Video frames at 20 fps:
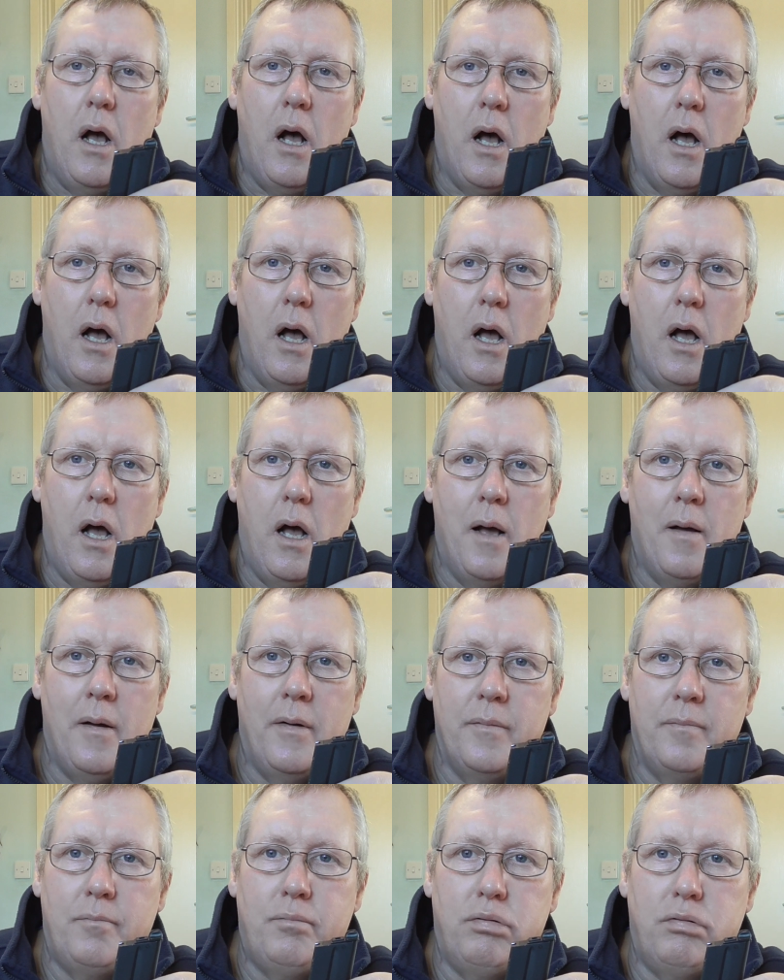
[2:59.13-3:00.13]

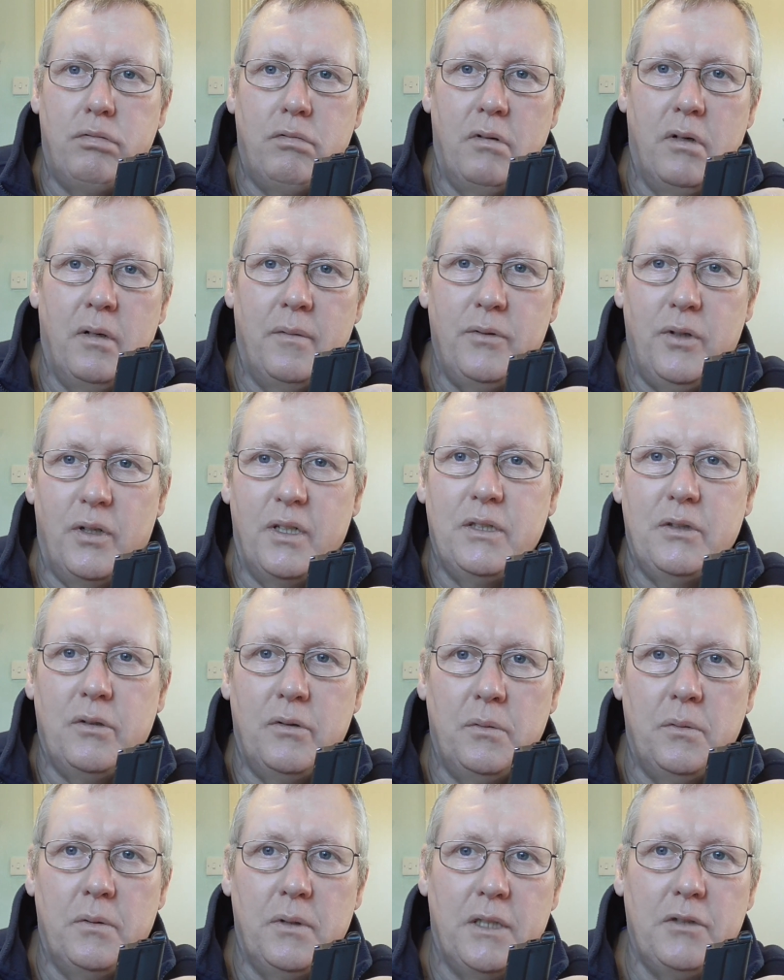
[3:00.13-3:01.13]
Not
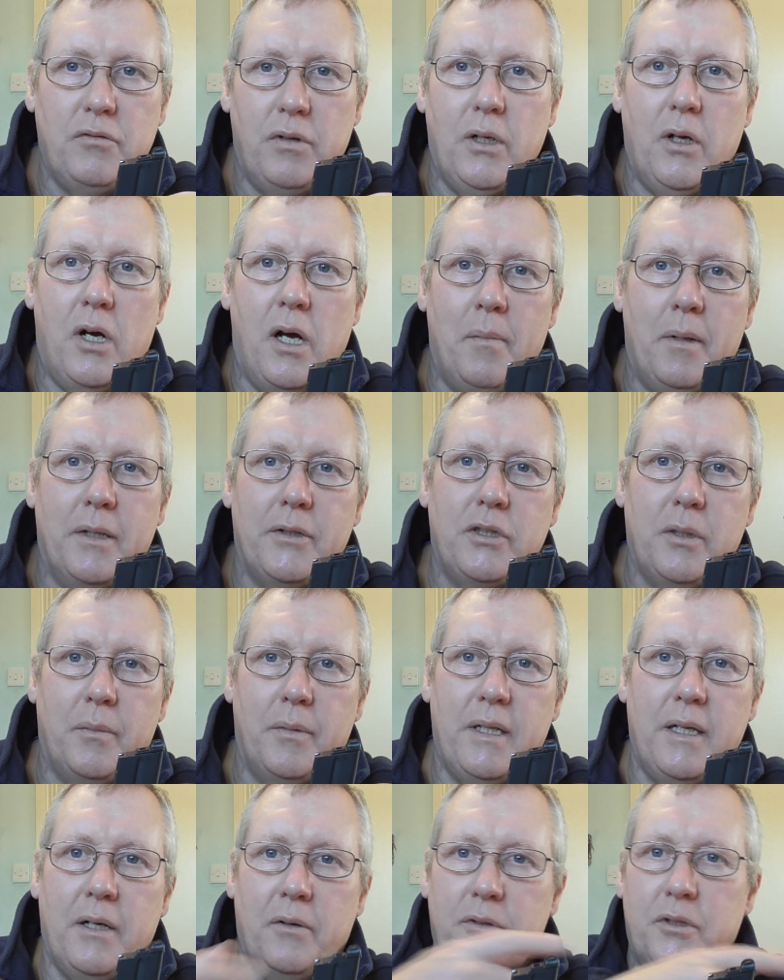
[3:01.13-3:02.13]
as reliable as some
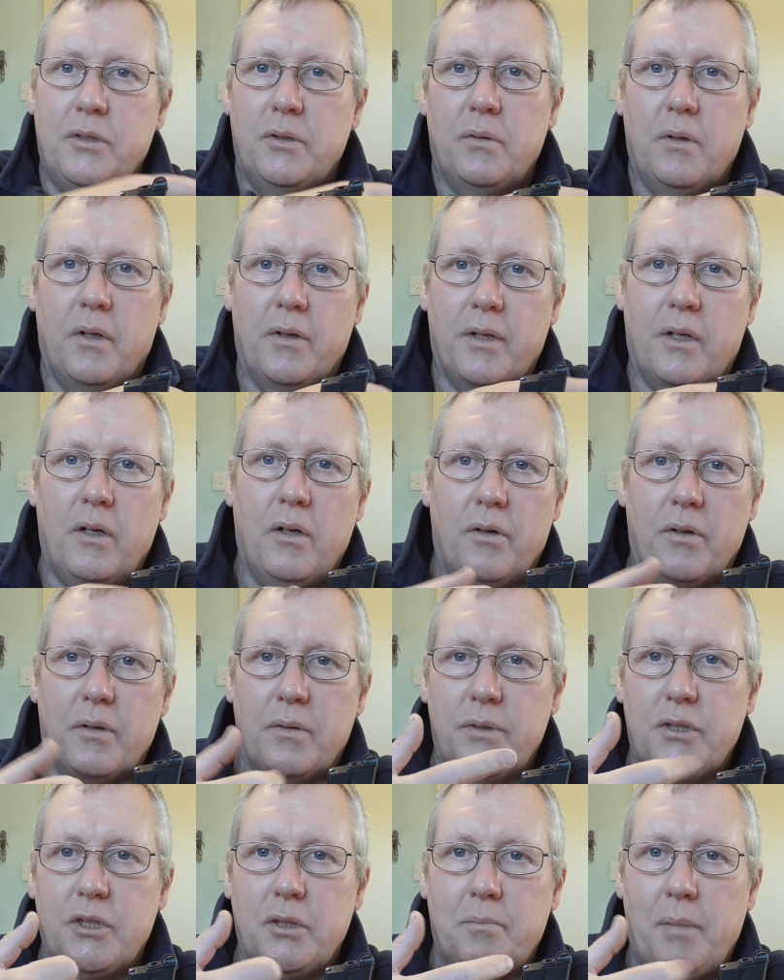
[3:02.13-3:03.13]
of the actual, like the Glock,
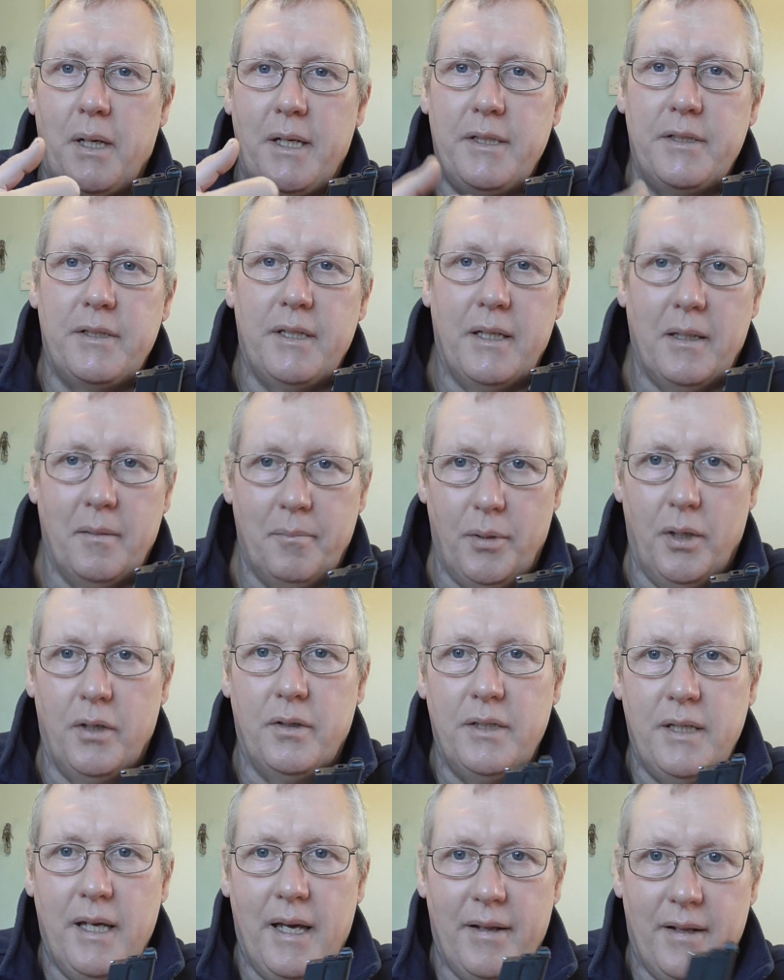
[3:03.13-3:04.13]
which is basic,
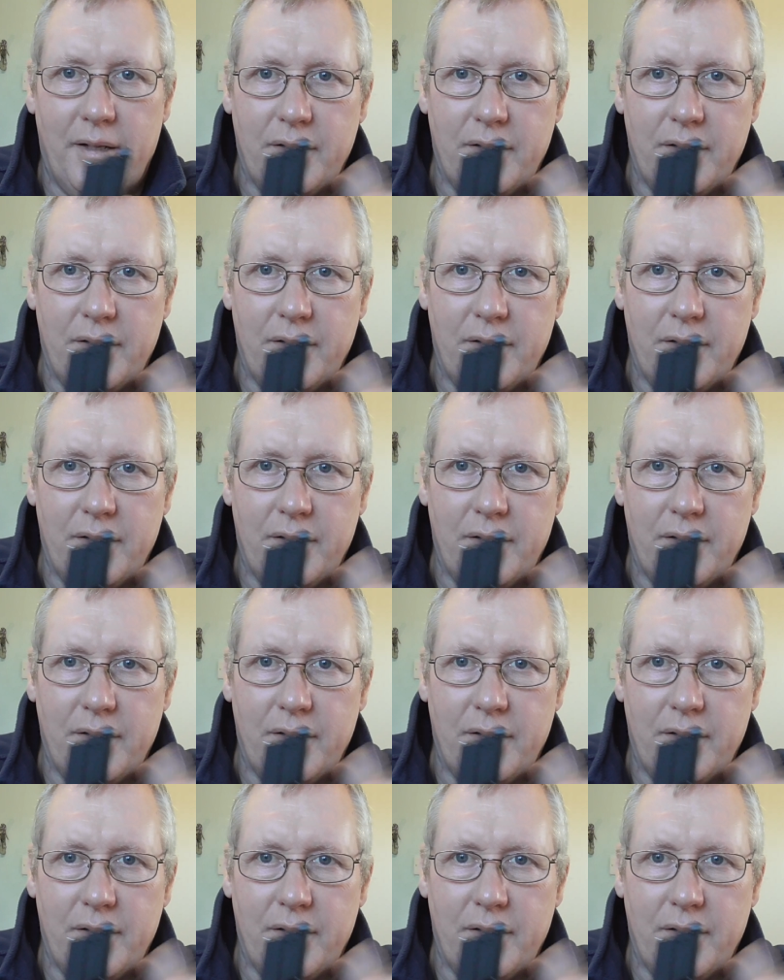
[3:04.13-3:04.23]
but yeah,